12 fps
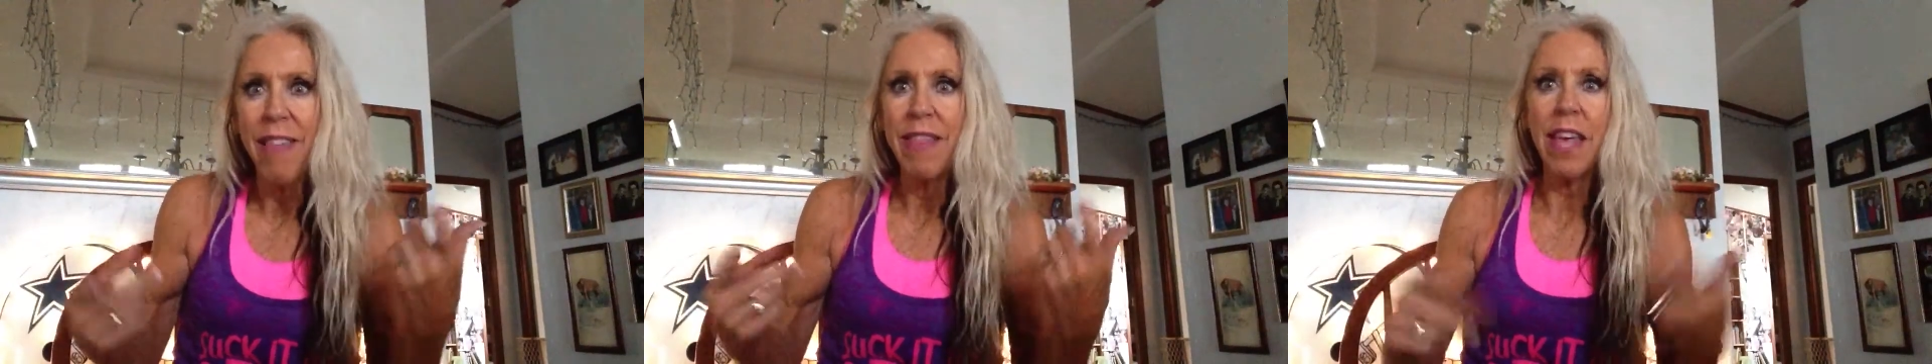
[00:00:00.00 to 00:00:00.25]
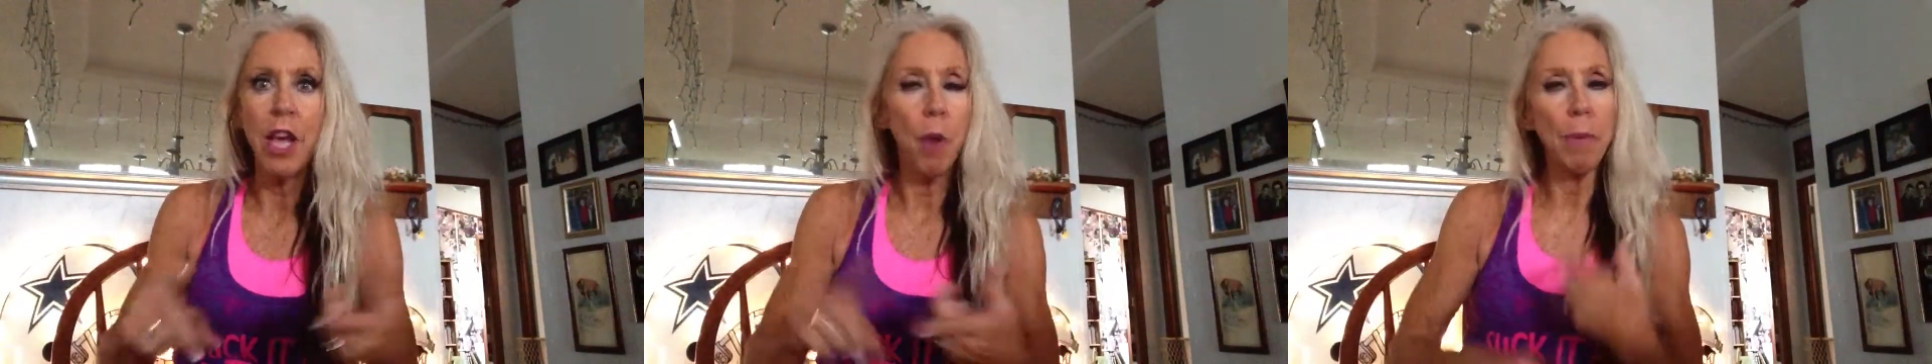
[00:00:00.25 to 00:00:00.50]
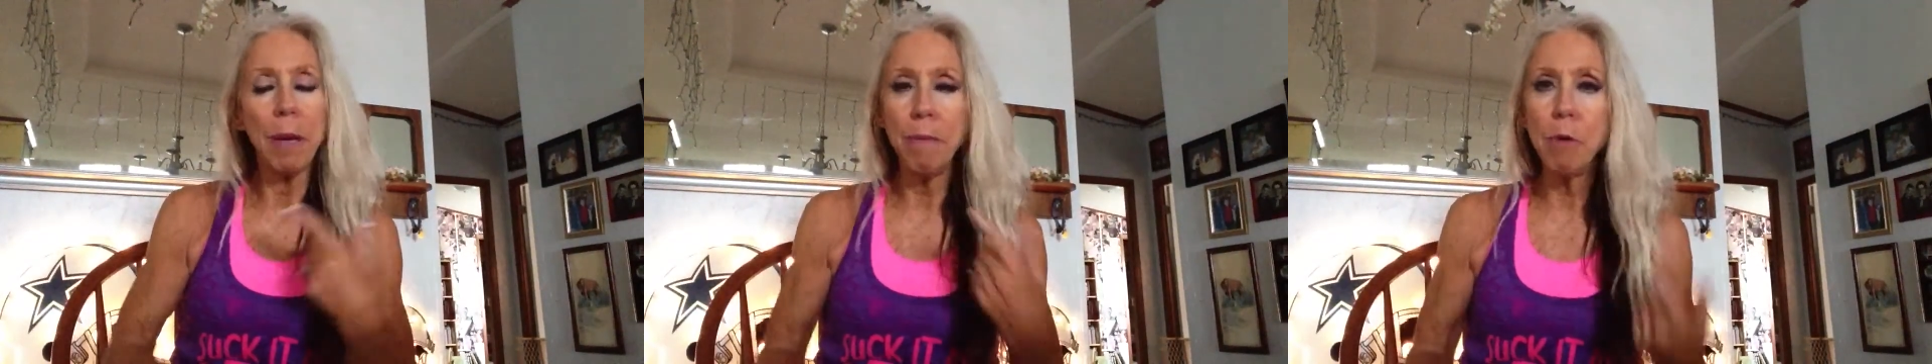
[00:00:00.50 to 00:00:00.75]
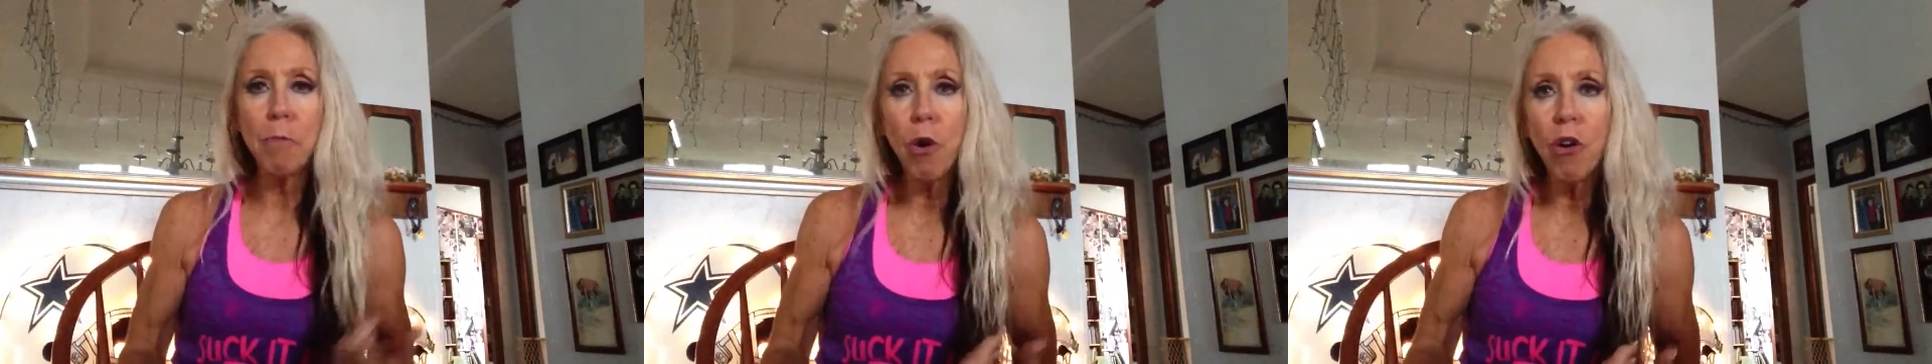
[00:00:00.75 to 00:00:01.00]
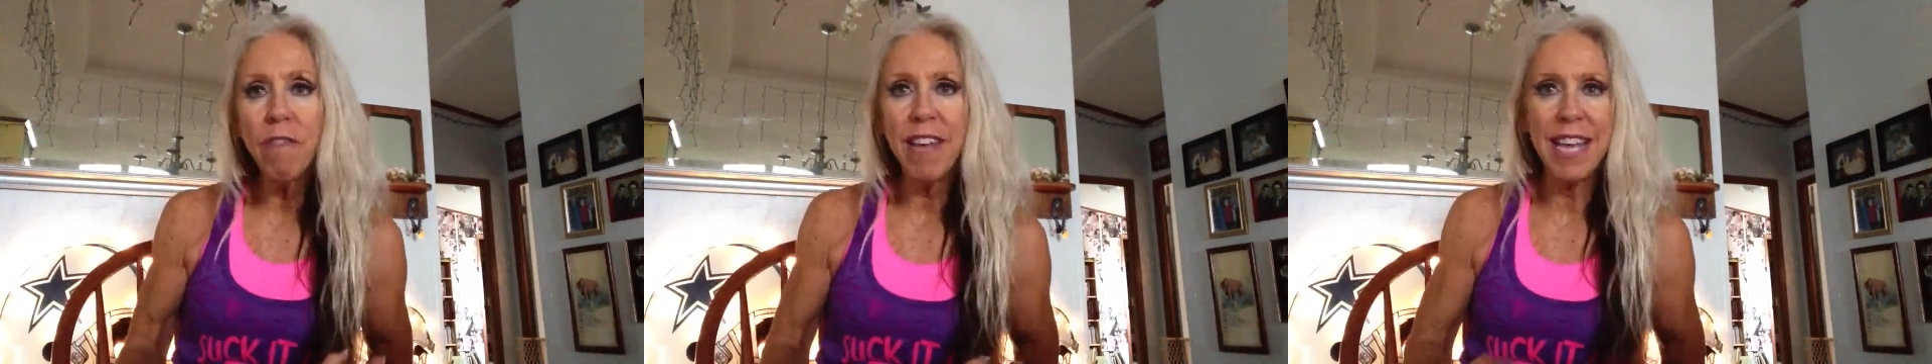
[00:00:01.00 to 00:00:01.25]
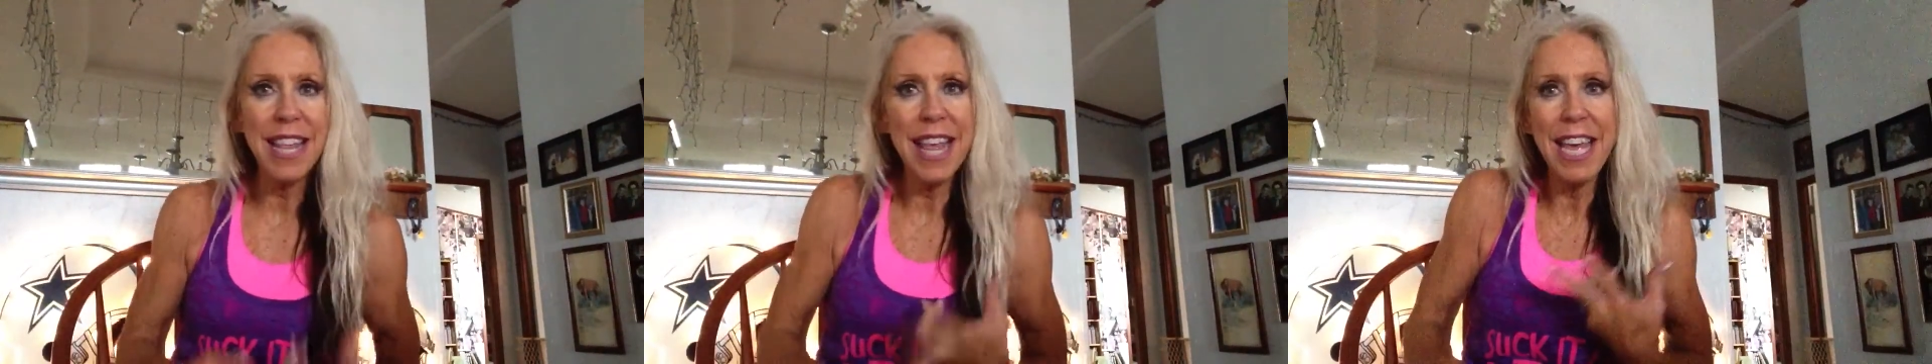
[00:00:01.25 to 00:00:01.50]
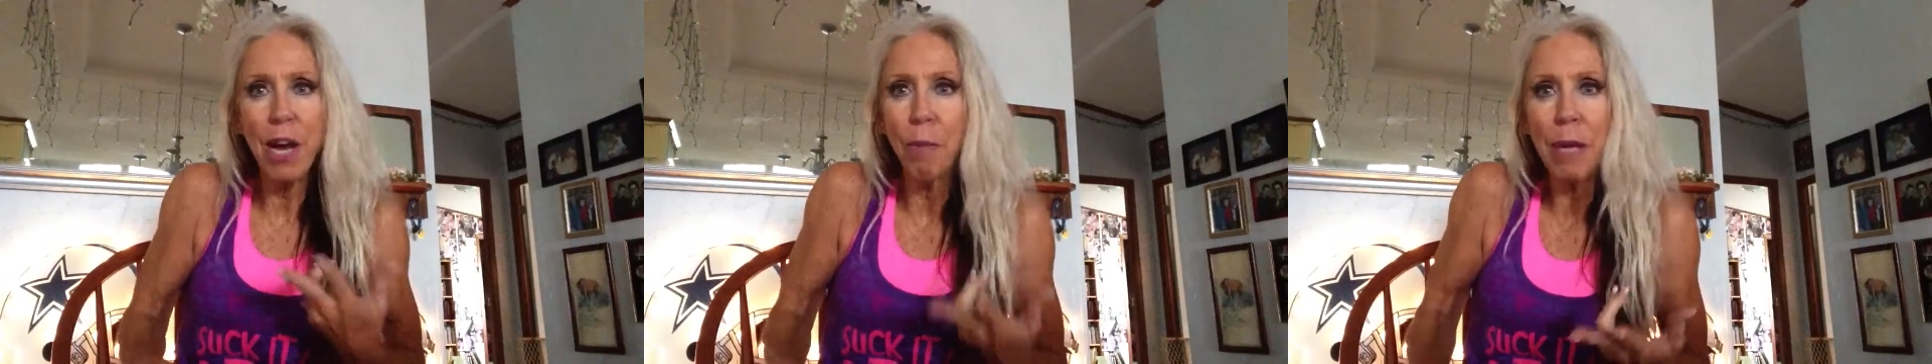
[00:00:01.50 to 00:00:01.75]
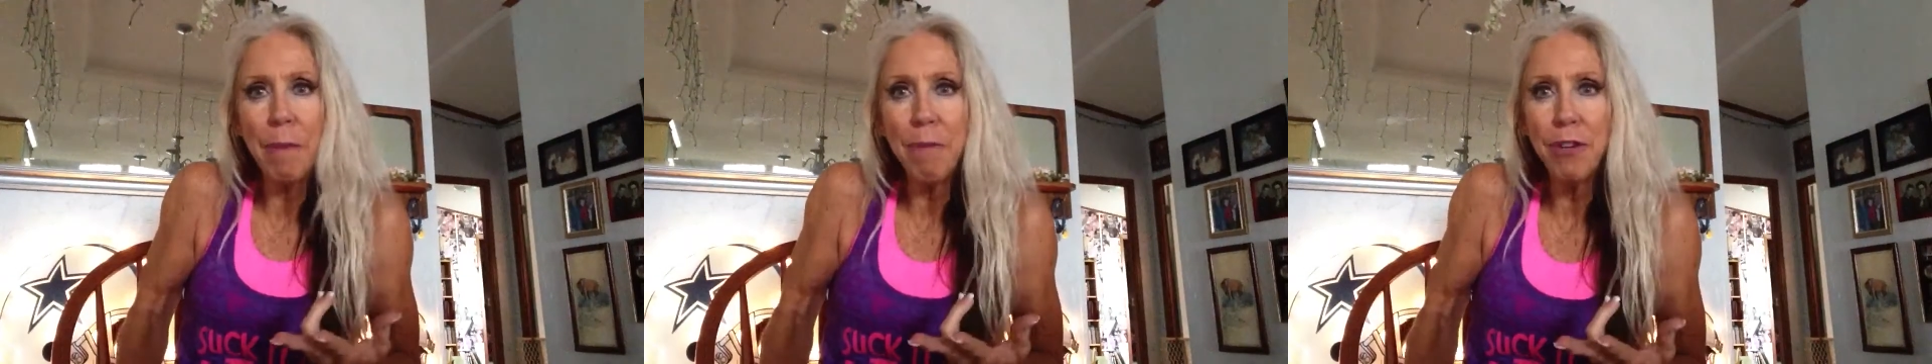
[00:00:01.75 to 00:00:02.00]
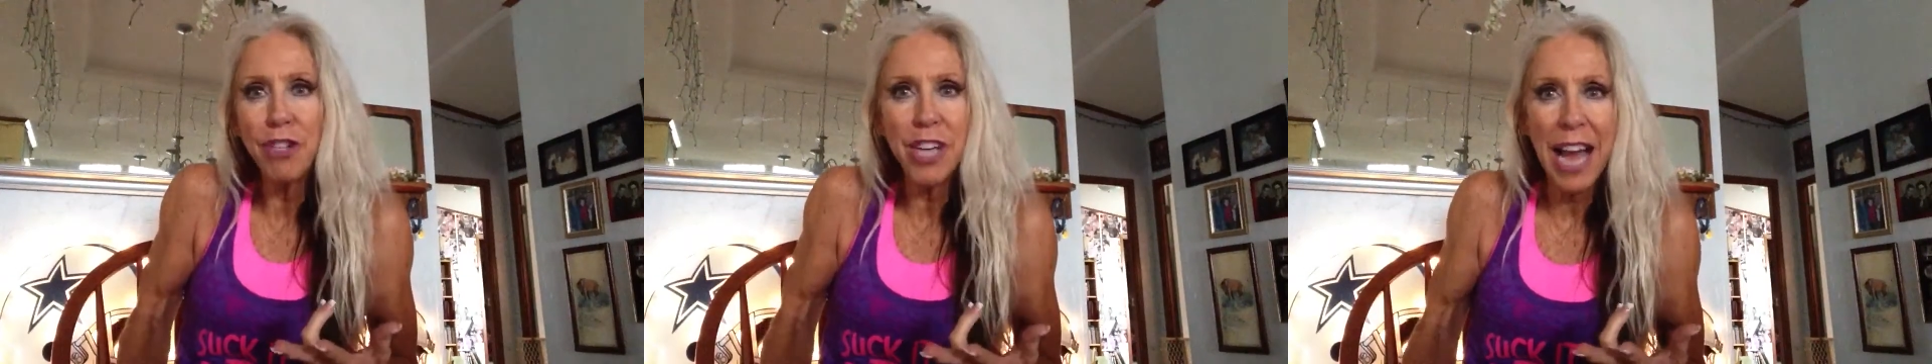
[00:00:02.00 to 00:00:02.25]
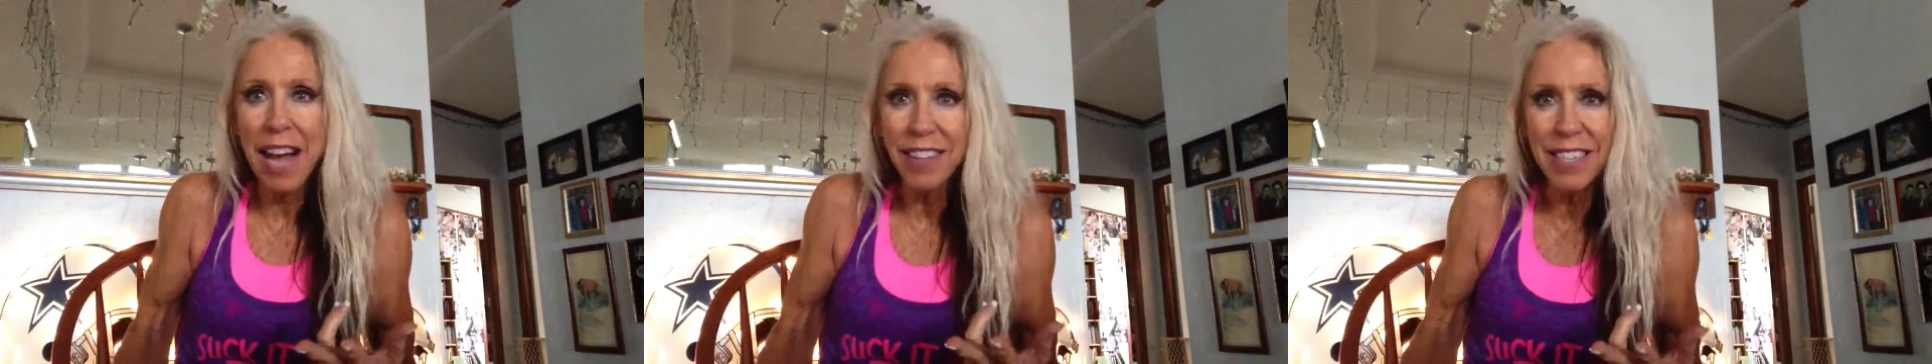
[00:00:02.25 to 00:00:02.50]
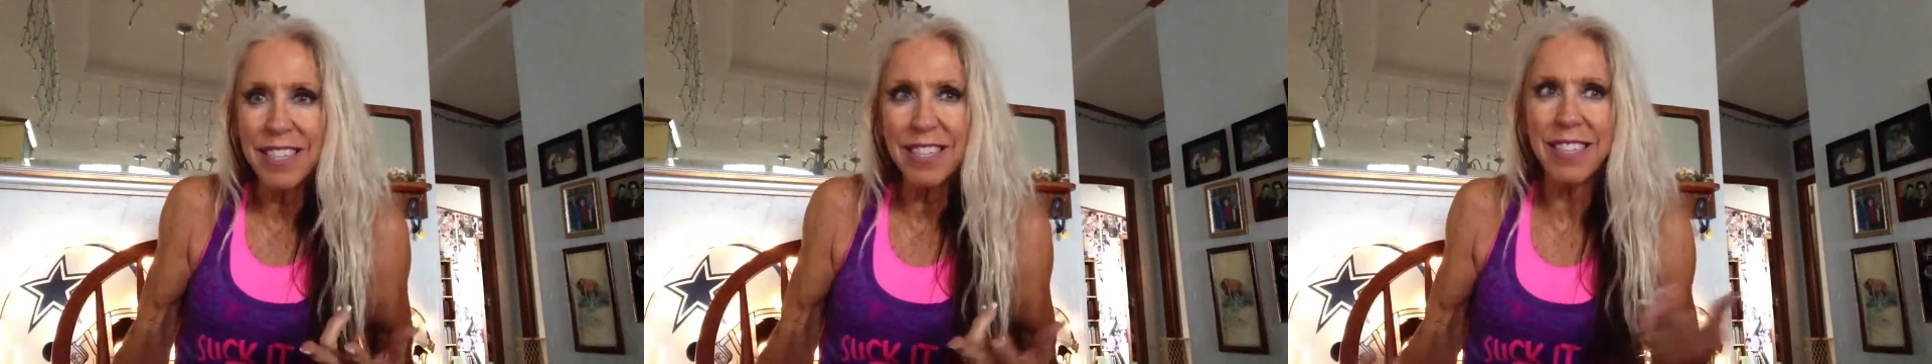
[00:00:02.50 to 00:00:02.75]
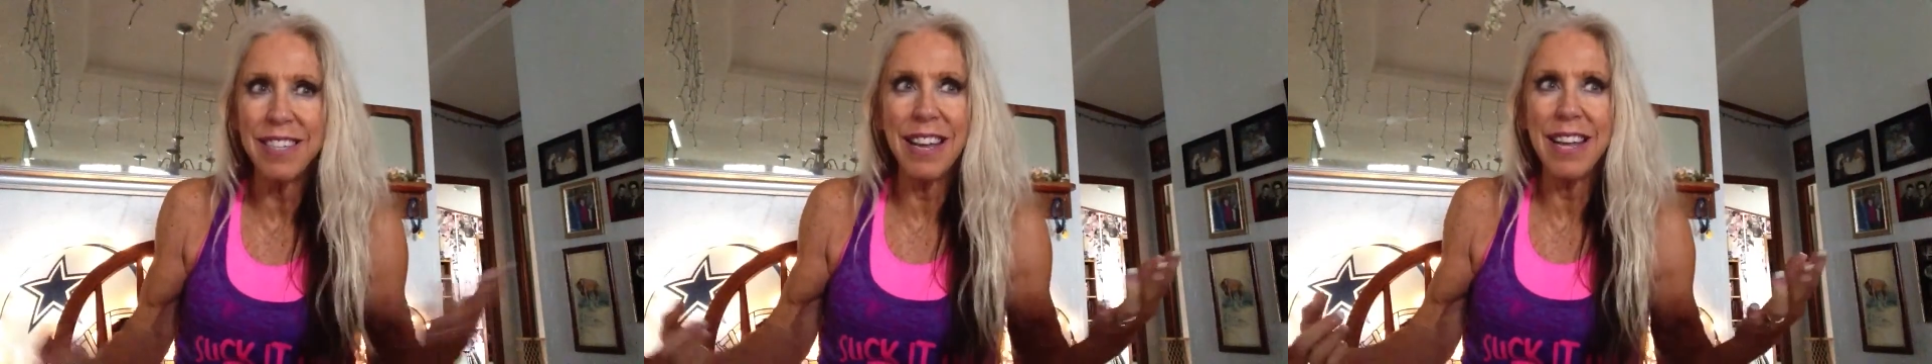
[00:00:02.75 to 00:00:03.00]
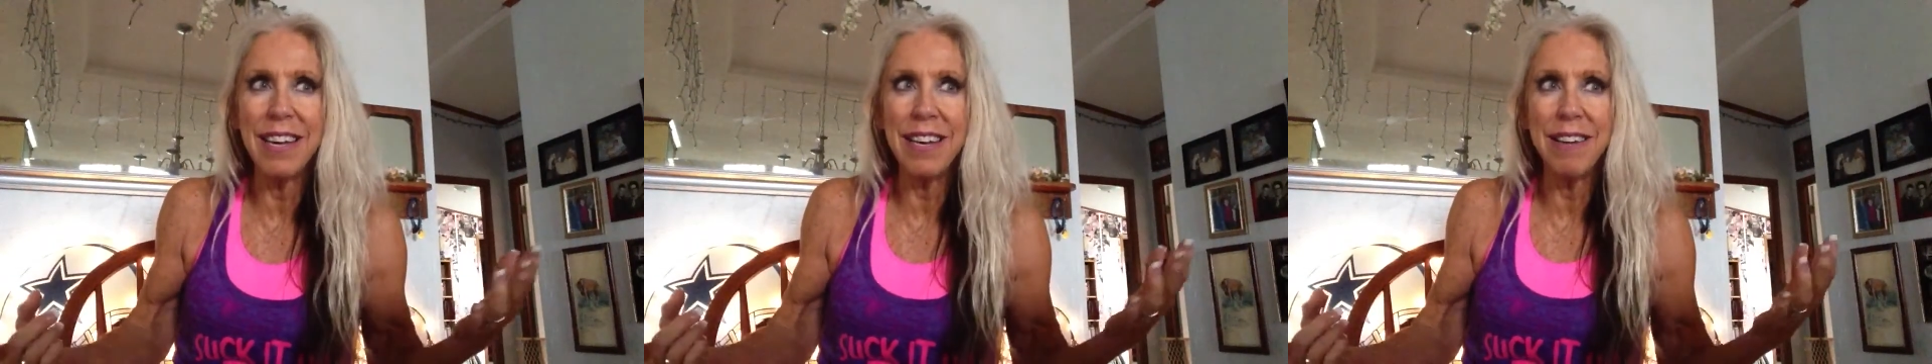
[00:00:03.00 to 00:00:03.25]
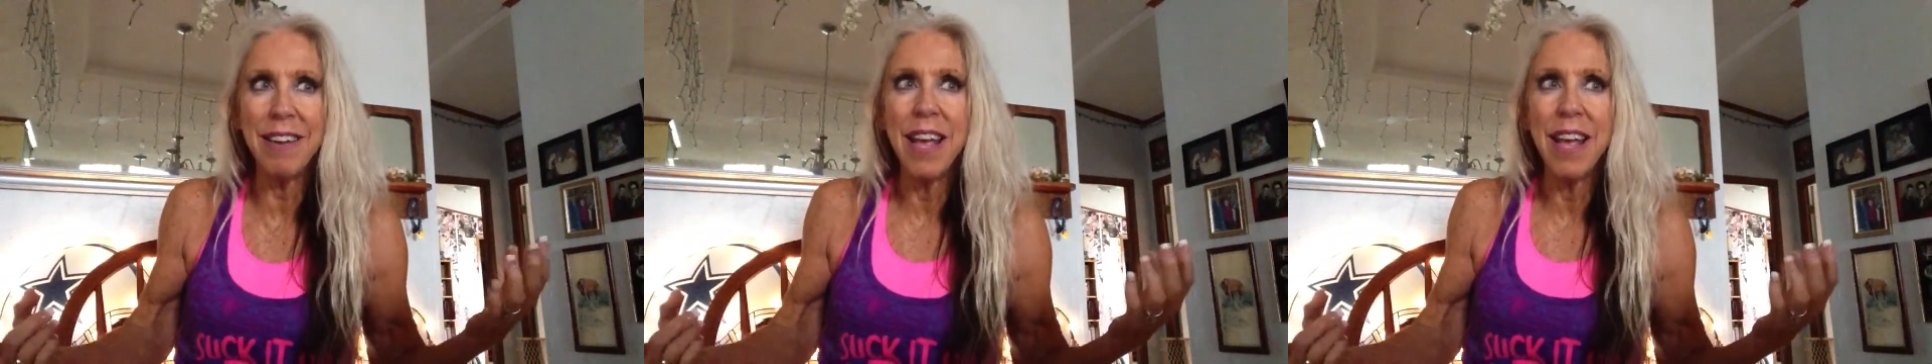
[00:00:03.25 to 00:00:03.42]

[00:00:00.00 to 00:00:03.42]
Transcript: They help keep you motivated. They help keep you challenged and